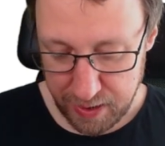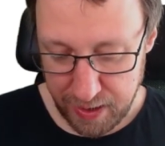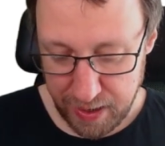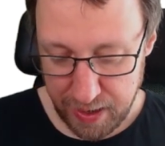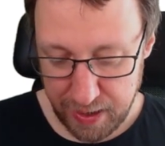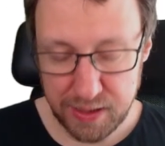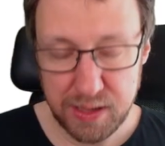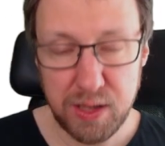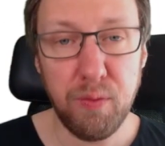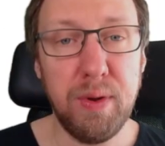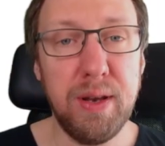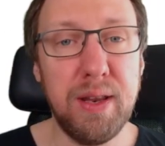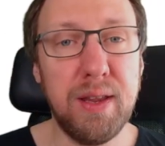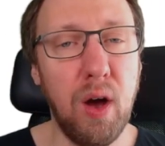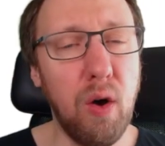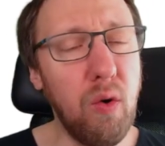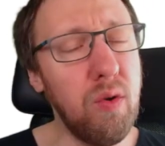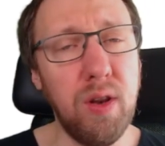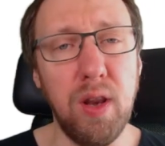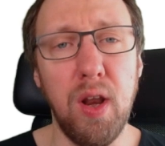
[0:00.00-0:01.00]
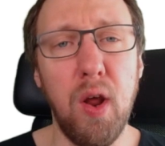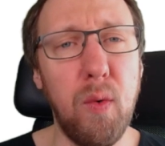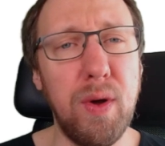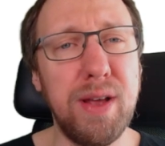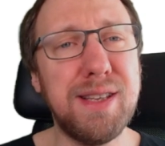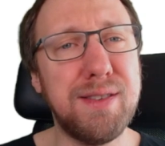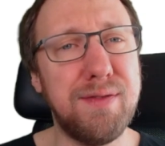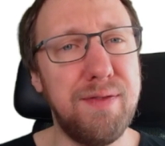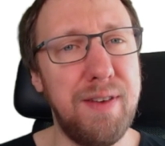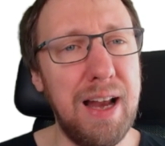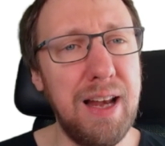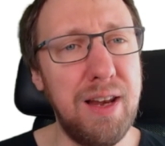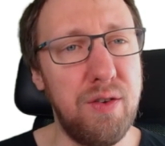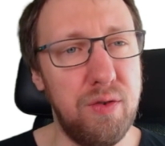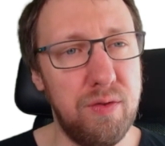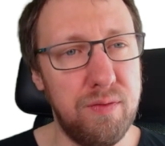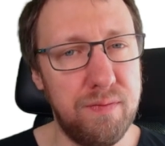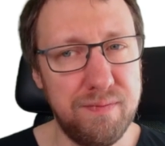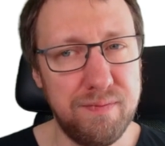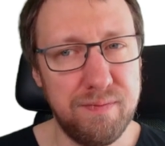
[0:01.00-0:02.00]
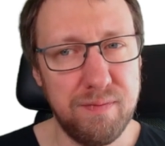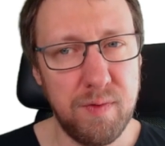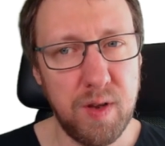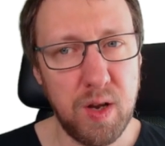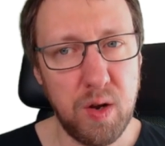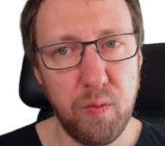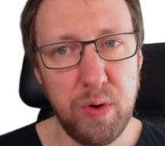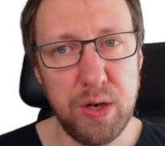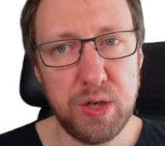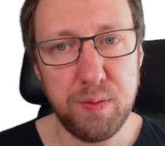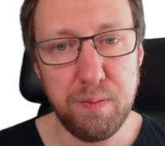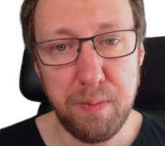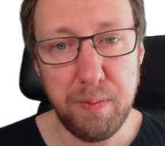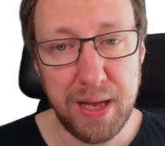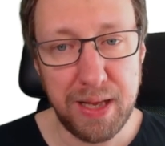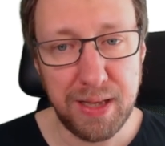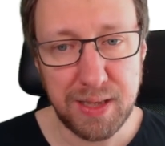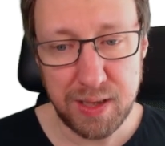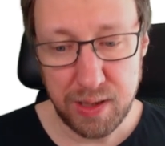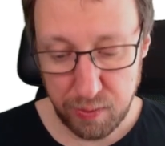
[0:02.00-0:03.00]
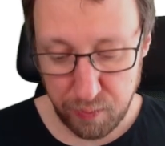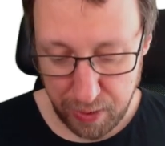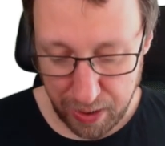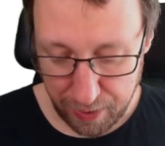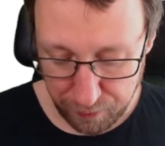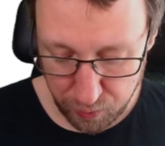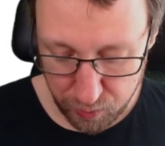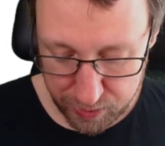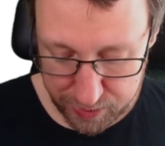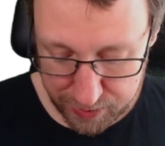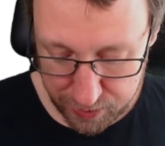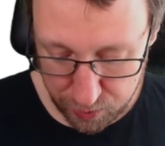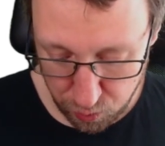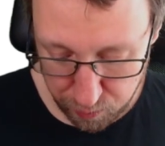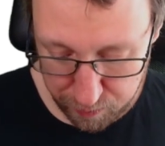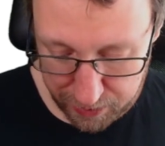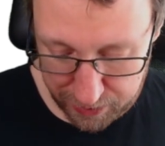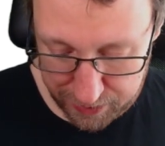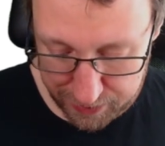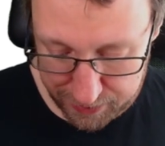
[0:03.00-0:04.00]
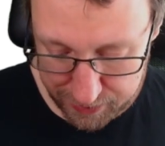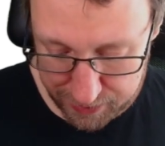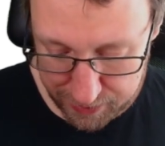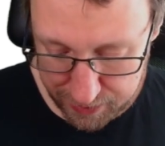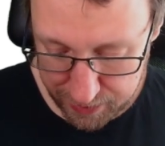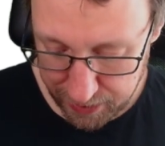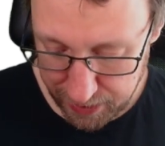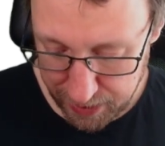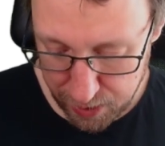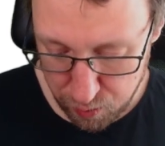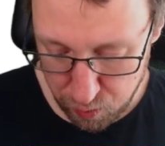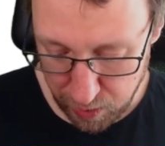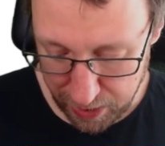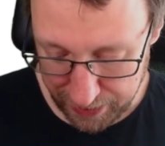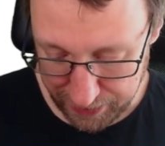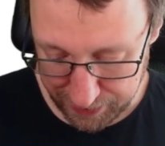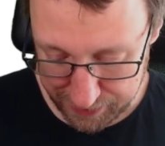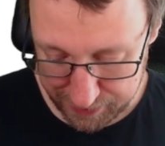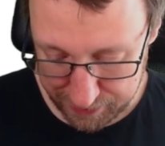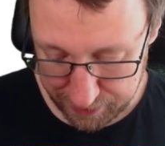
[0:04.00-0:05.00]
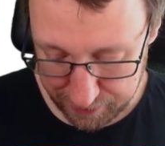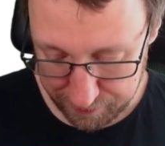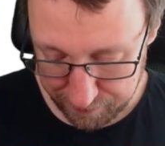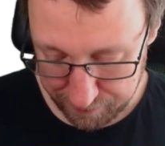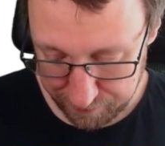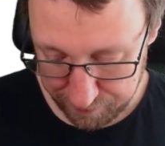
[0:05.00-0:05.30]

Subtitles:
And so we don't know its value, which means we have to assume it is erased.